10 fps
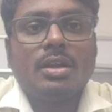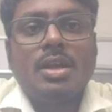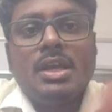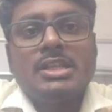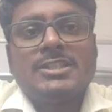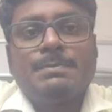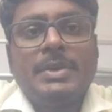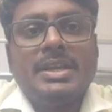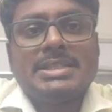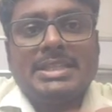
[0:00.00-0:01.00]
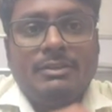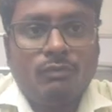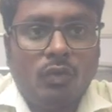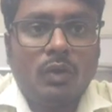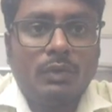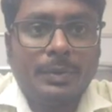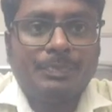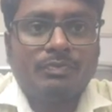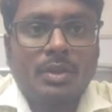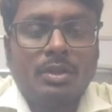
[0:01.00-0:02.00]
space involved.
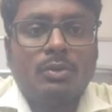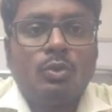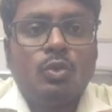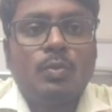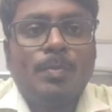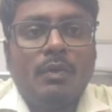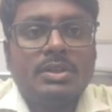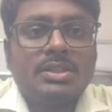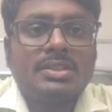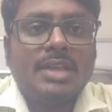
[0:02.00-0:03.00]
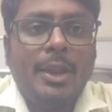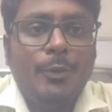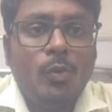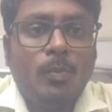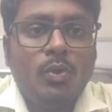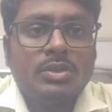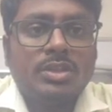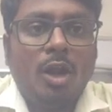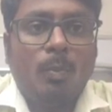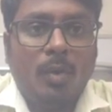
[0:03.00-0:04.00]
2^6 I/O ports are
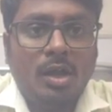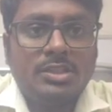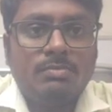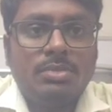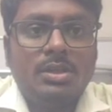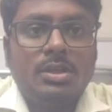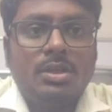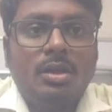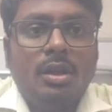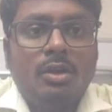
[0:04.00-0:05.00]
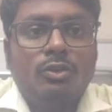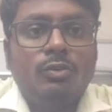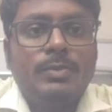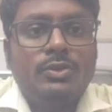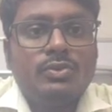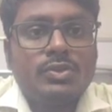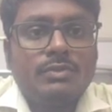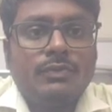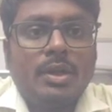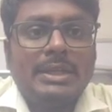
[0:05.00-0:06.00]
possible to be used
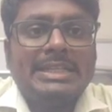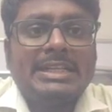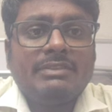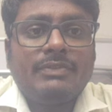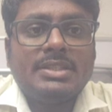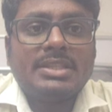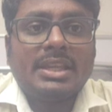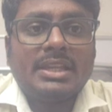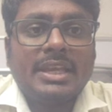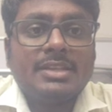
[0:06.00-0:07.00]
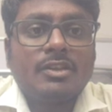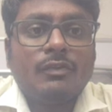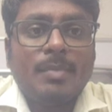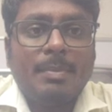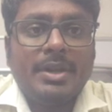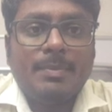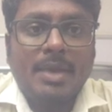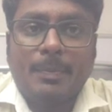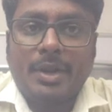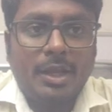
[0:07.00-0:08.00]
for interfacing in case of memory
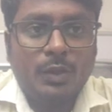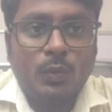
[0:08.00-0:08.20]
mapped I/O,